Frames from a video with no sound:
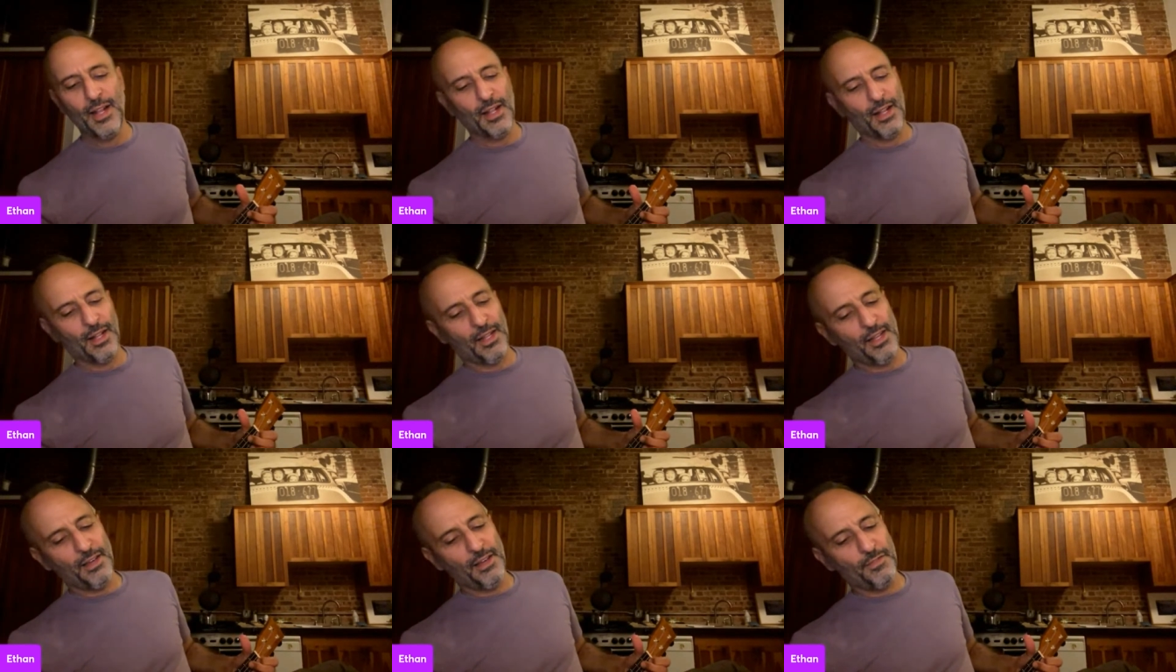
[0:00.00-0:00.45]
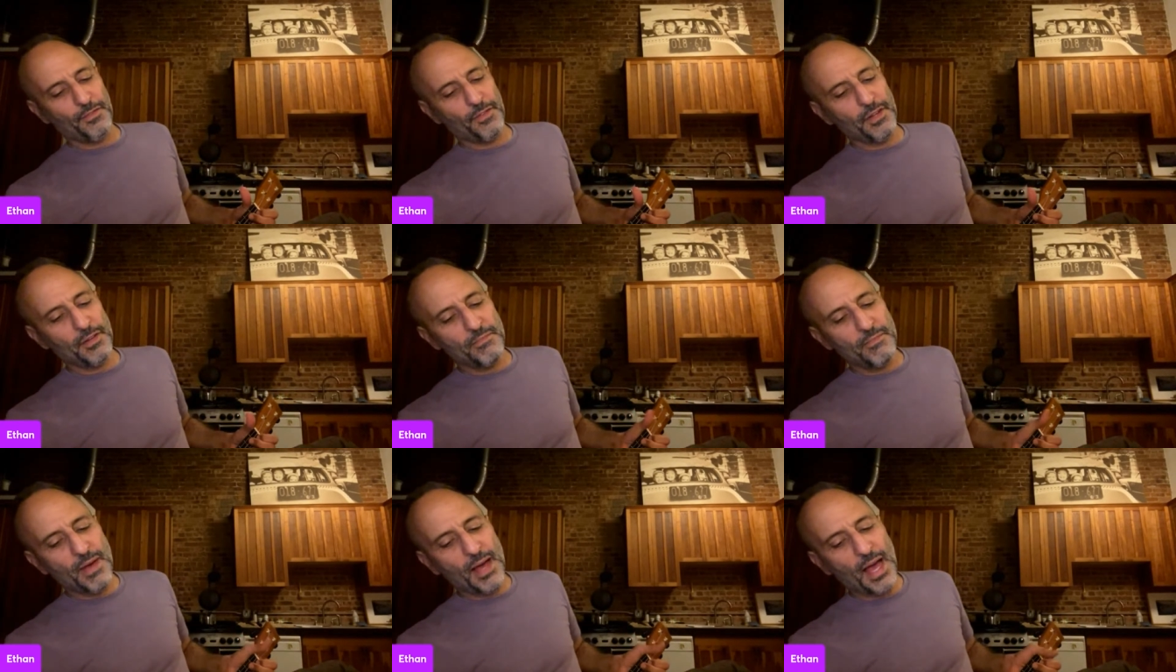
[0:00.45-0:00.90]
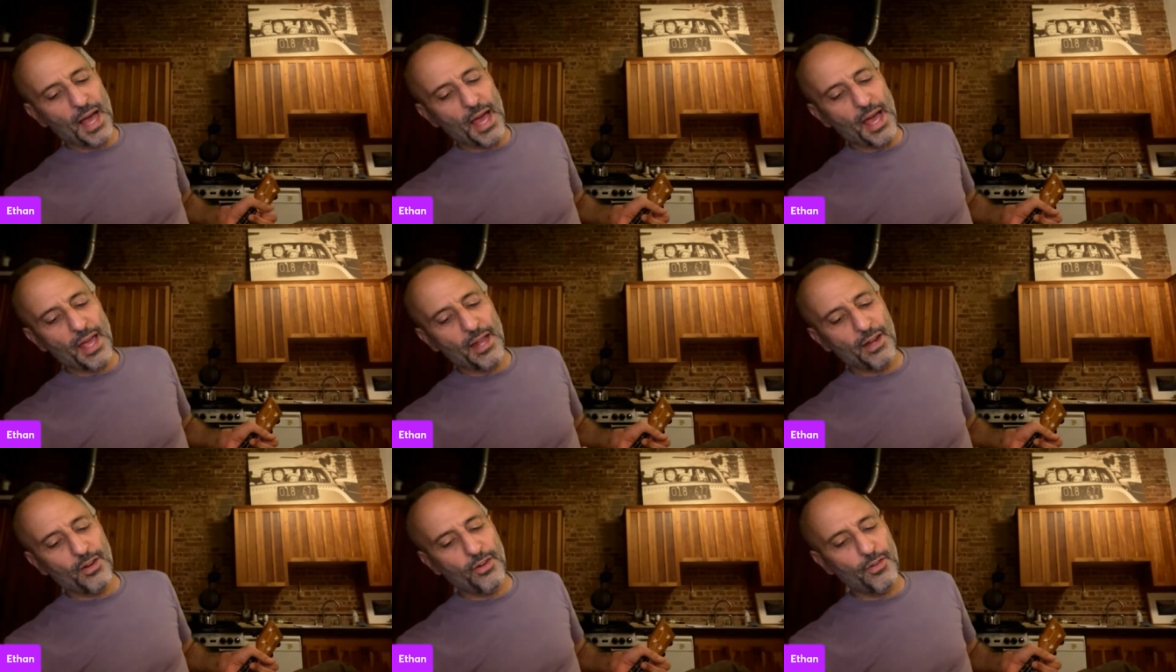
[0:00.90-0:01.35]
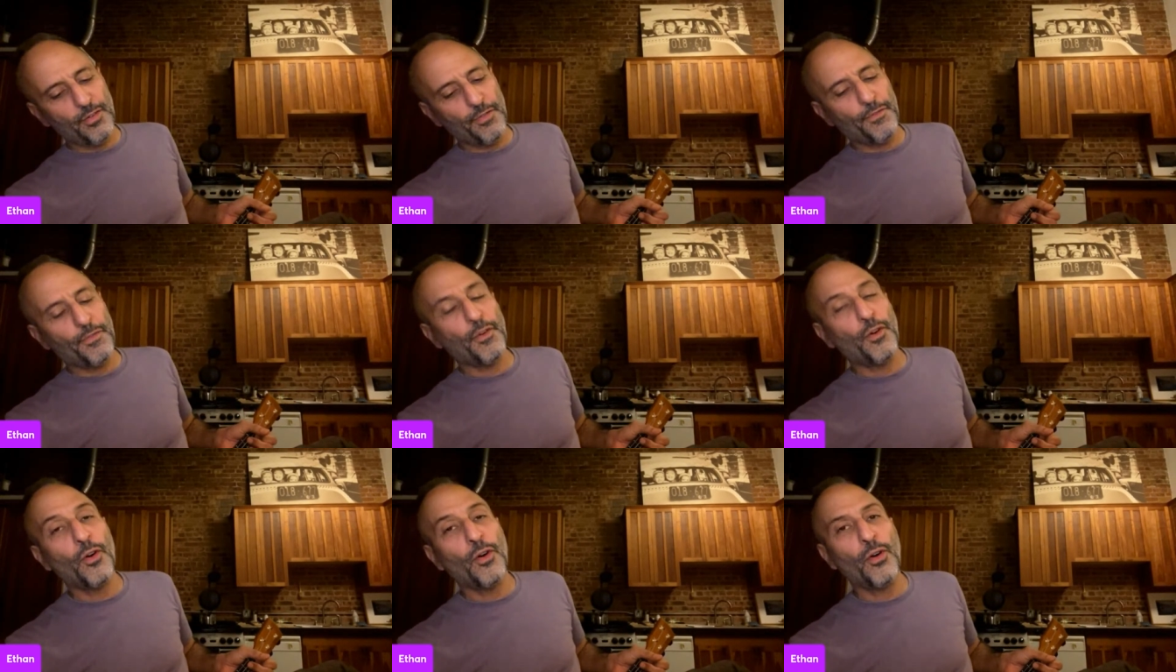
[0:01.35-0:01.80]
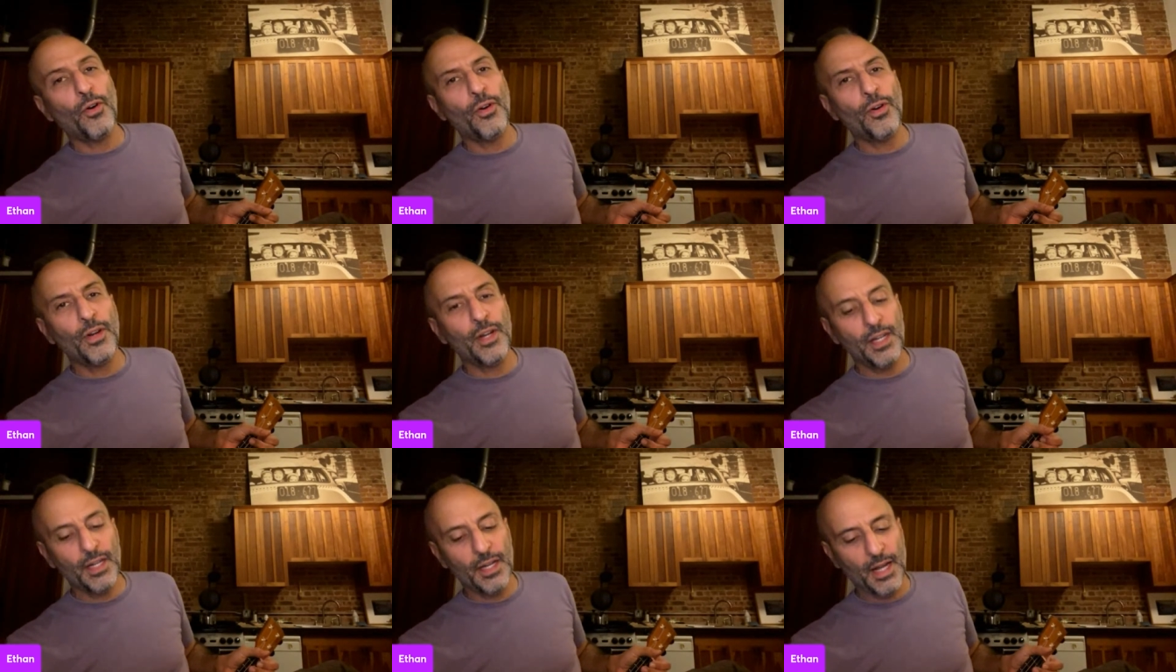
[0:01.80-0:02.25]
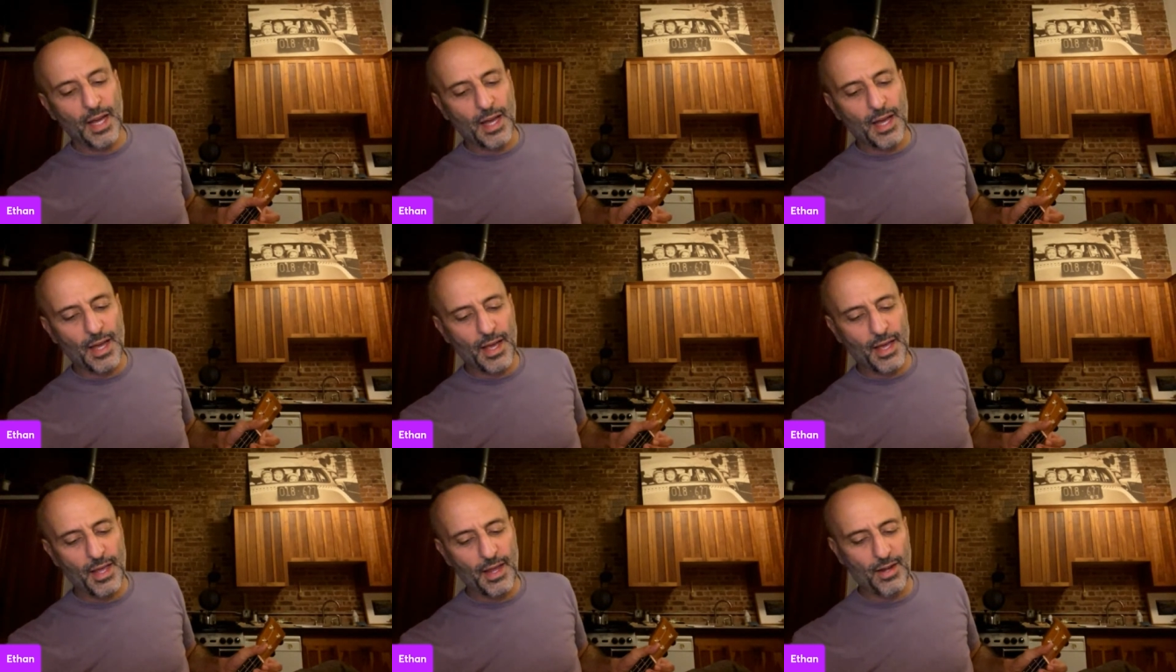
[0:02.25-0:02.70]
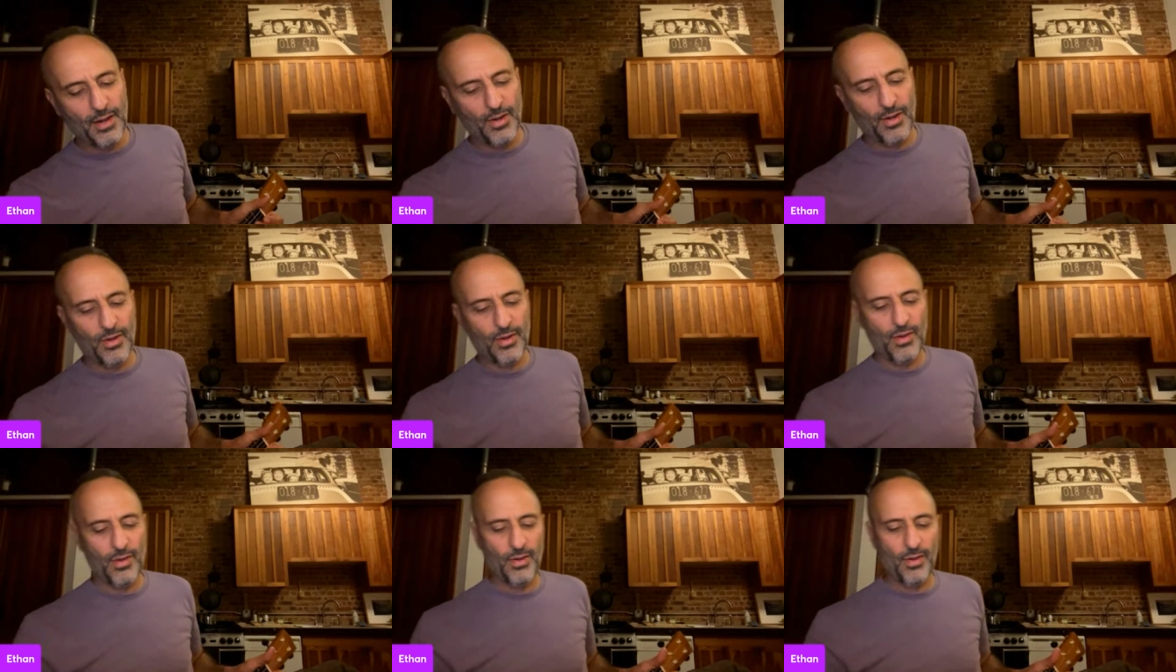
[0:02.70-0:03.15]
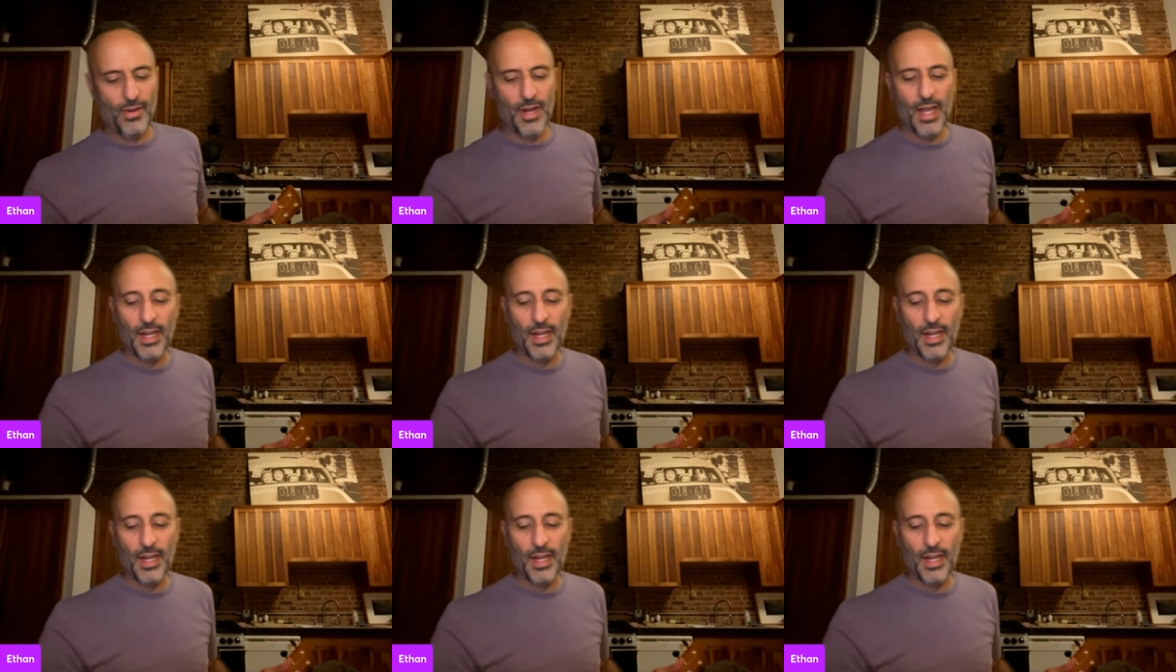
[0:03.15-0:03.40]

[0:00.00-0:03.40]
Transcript: lived a miner 49er